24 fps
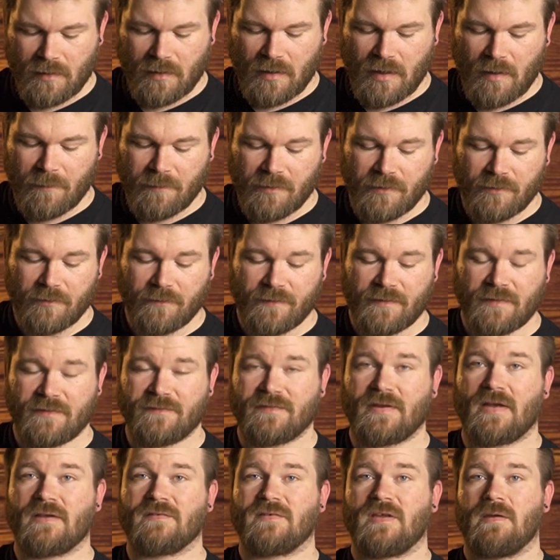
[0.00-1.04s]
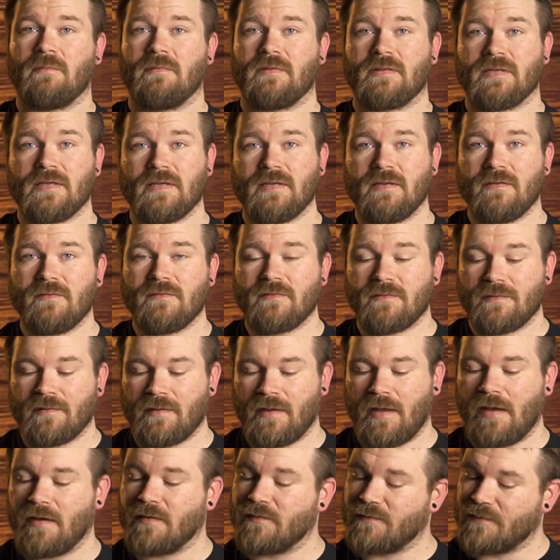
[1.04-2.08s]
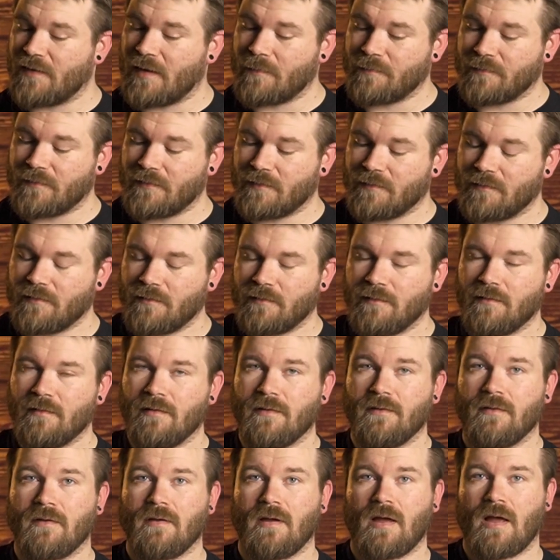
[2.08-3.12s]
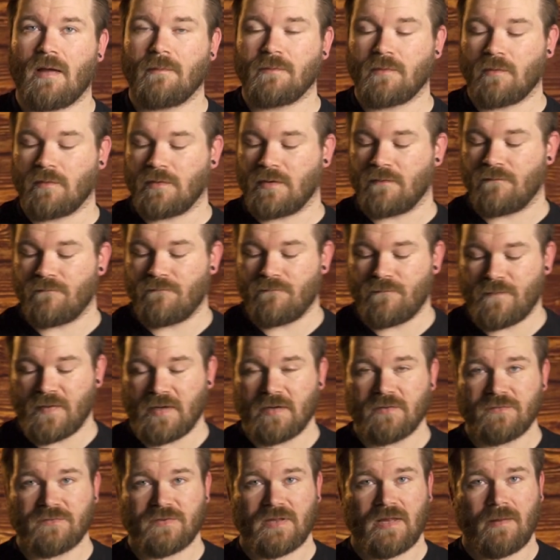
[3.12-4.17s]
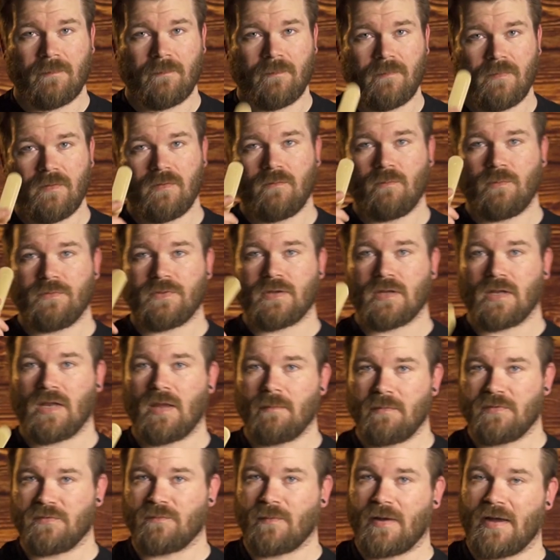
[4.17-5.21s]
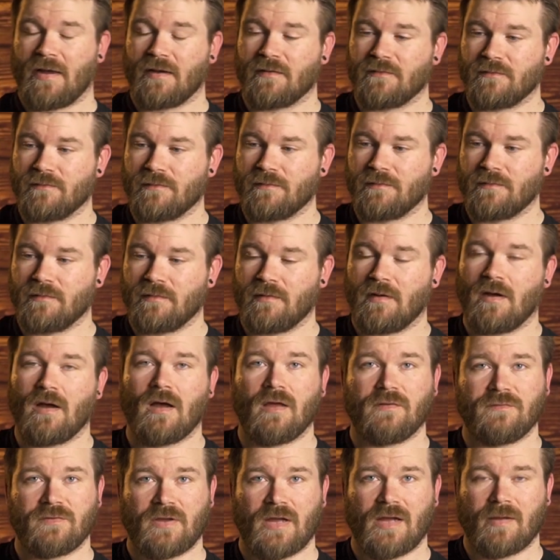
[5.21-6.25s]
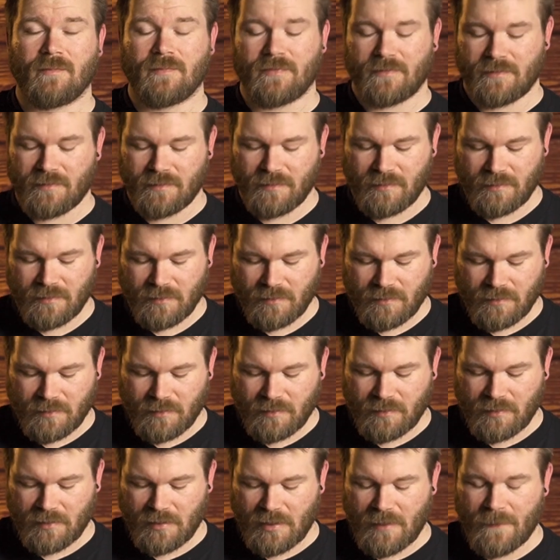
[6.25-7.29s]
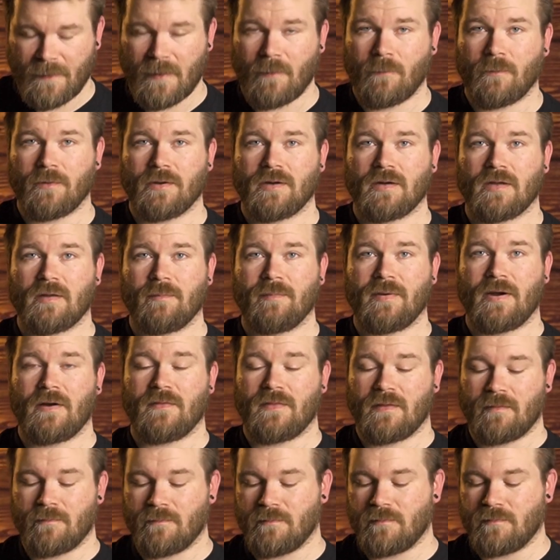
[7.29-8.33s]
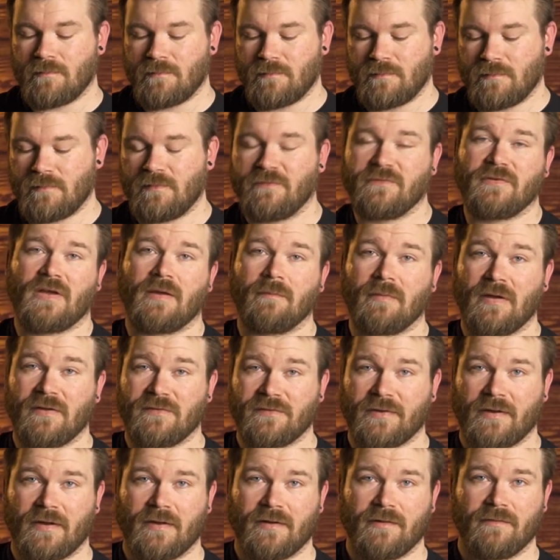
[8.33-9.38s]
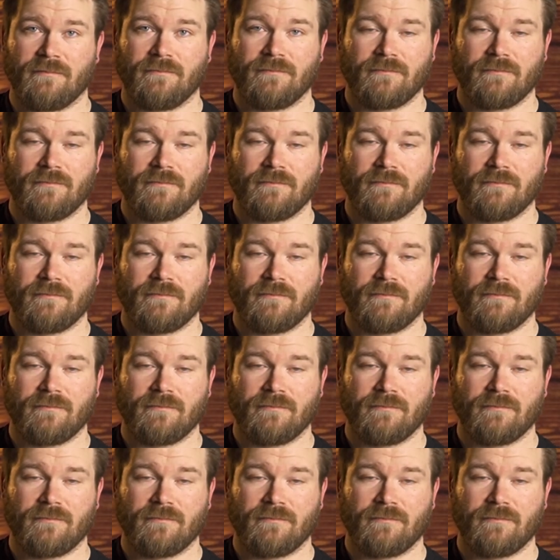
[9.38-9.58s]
I'm gonna do the exact same with these, except I'm going to finish them with Columbus wax on top, and then we're gonna compare them side by side.